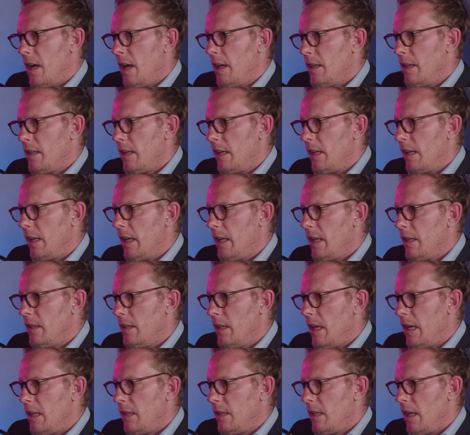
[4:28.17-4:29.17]
I
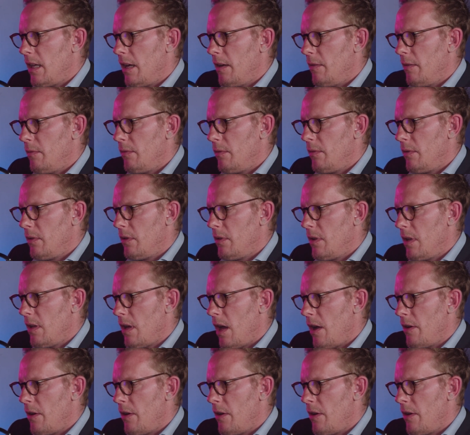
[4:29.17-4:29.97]
think there are